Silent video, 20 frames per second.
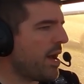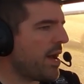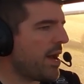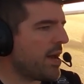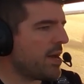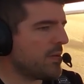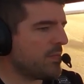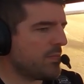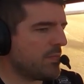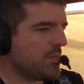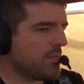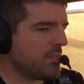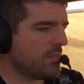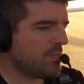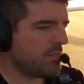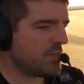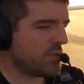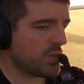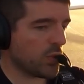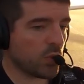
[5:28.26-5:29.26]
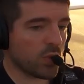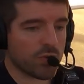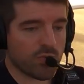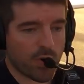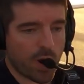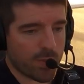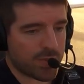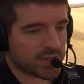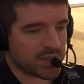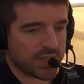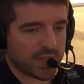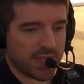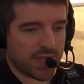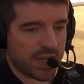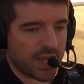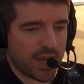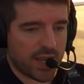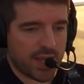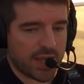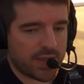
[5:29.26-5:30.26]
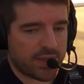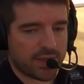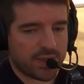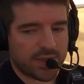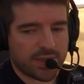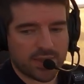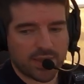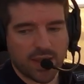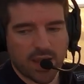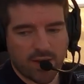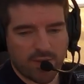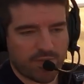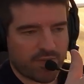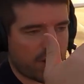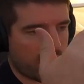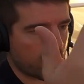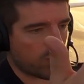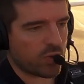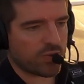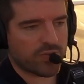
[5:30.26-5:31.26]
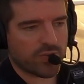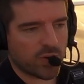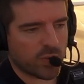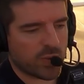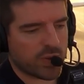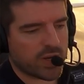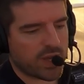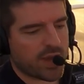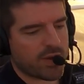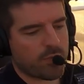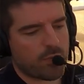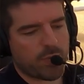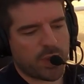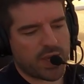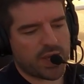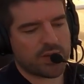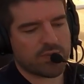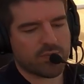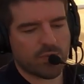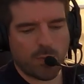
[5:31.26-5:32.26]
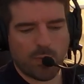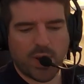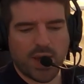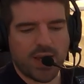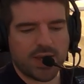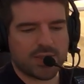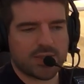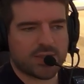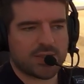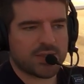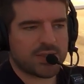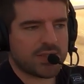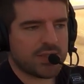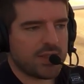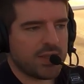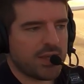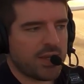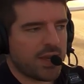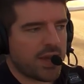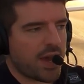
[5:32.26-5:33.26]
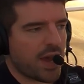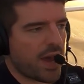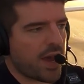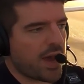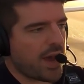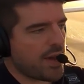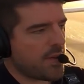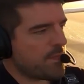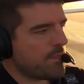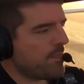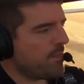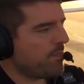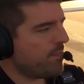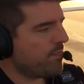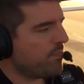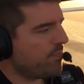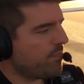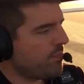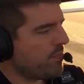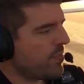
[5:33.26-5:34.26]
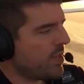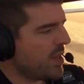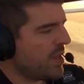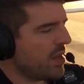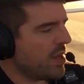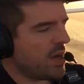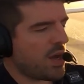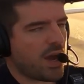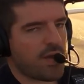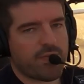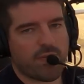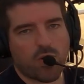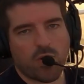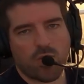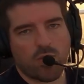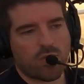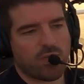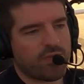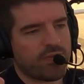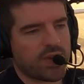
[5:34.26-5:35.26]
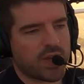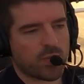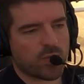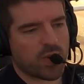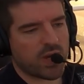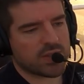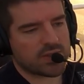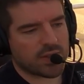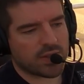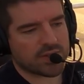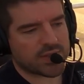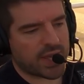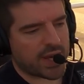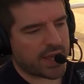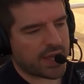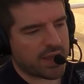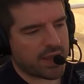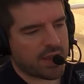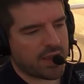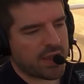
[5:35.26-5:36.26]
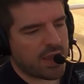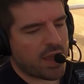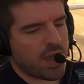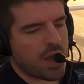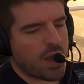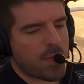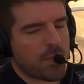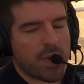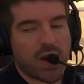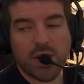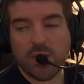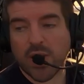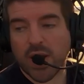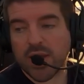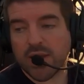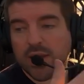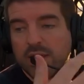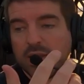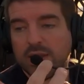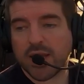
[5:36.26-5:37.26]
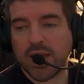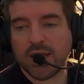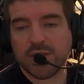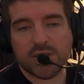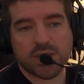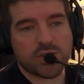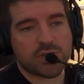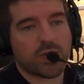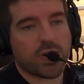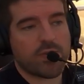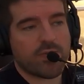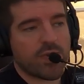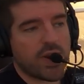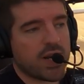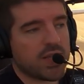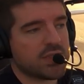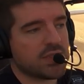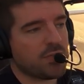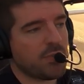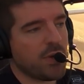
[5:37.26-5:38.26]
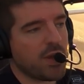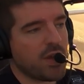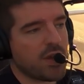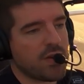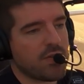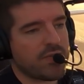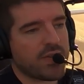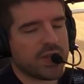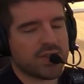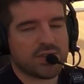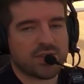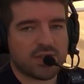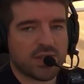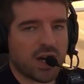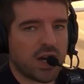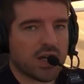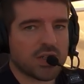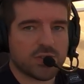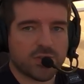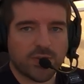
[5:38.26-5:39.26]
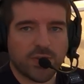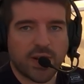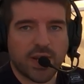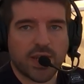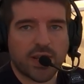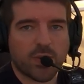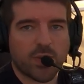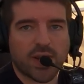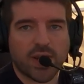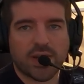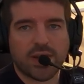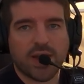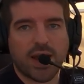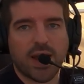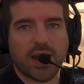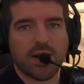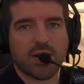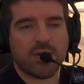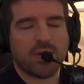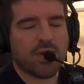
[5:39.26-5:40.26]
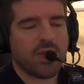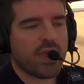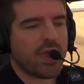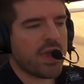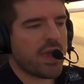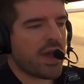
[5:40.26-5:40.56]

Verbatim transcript: Um, so all the rubbers in the in uh, firewall forward have been replaced. Um, I thought, thinking whilst I was at it. But anyway, the engine's running really smooth, it starts really quick now.